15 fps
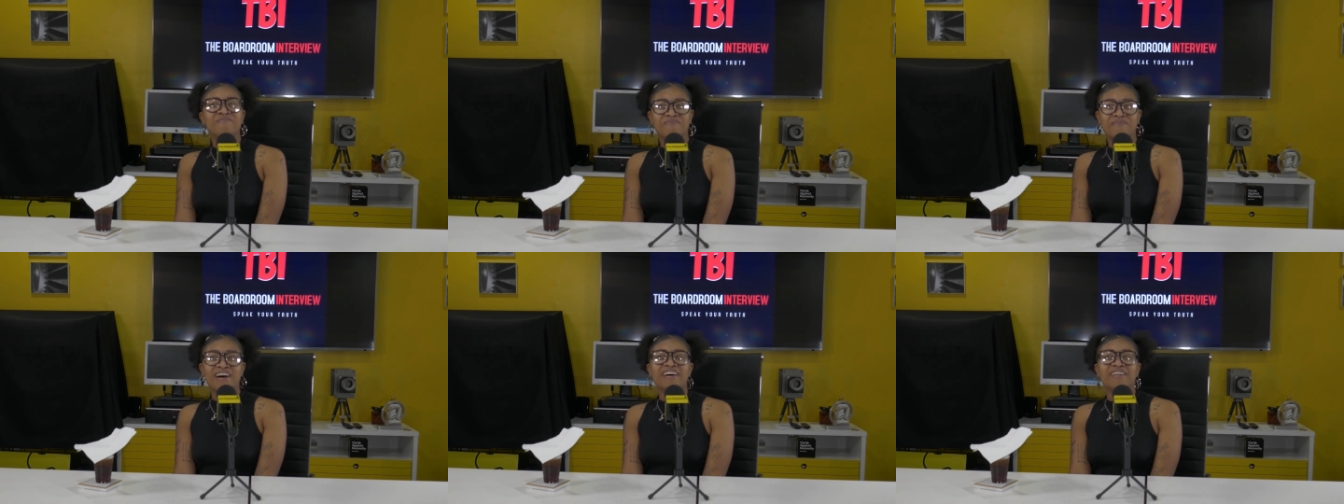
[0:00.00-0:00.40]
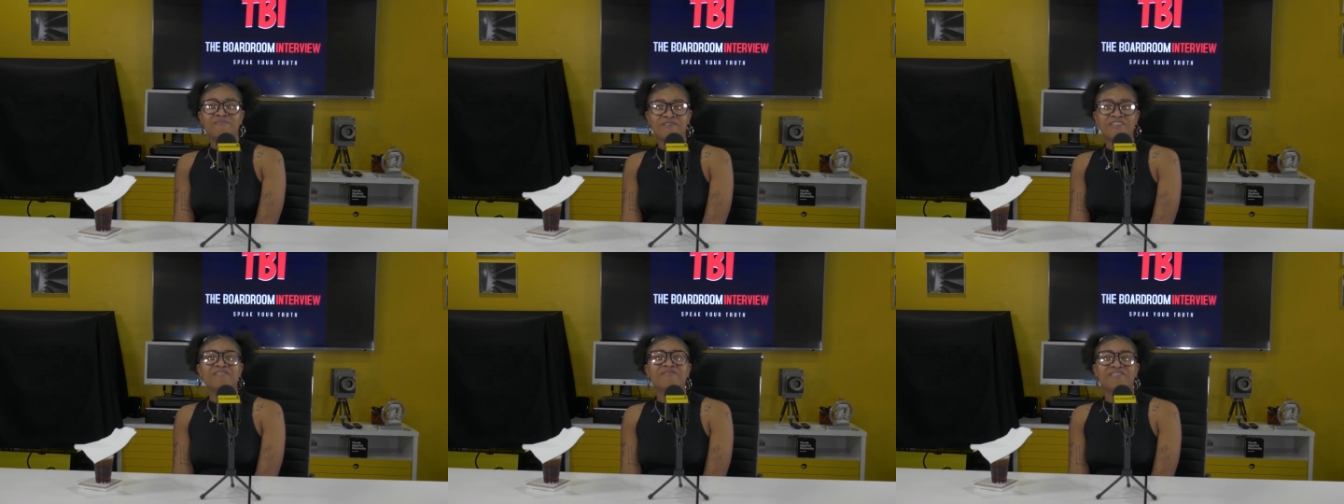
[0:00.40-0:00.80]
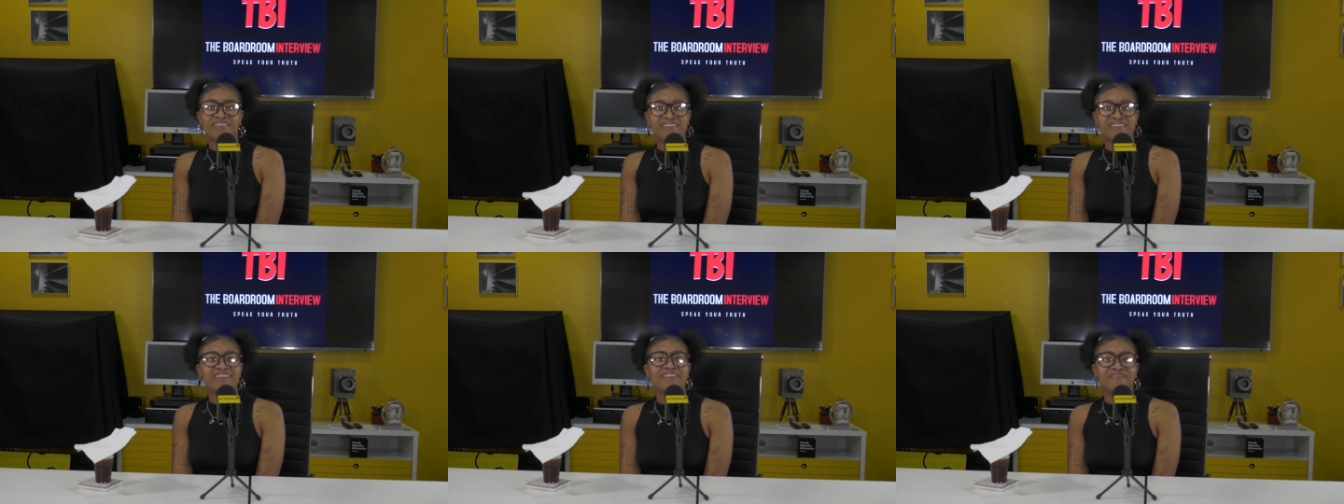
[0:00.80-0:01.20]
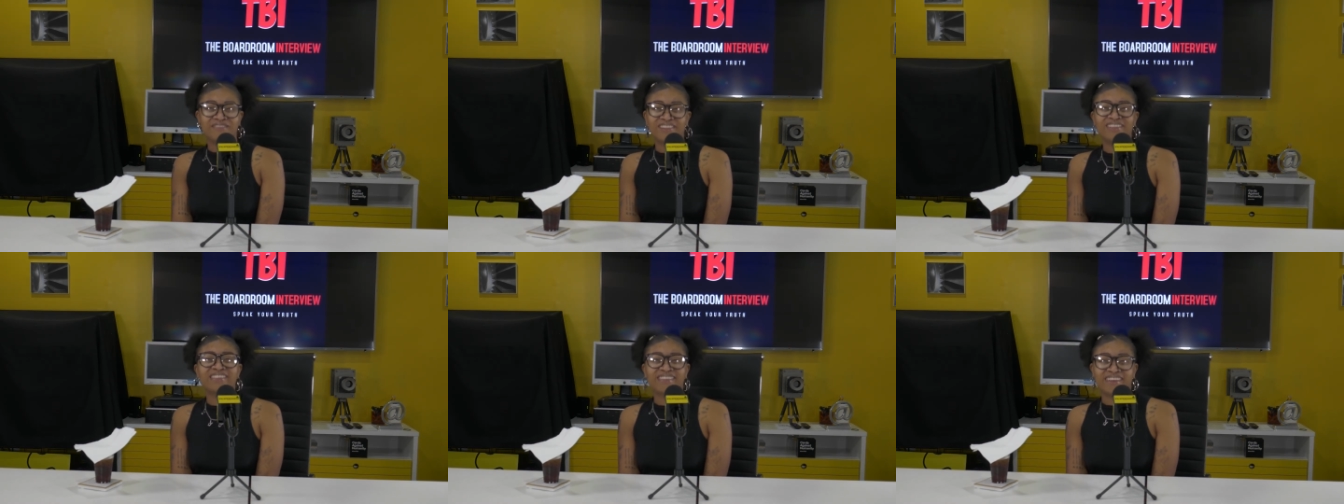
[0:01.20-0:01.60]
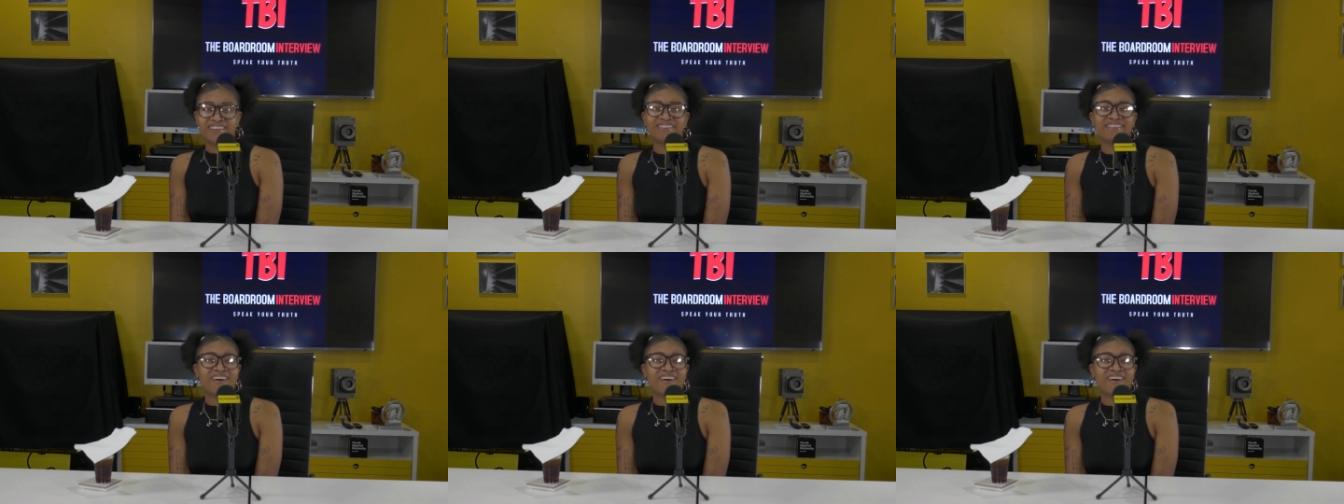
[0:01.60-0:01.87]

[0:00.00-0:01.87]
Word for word: my boyfriend definitely says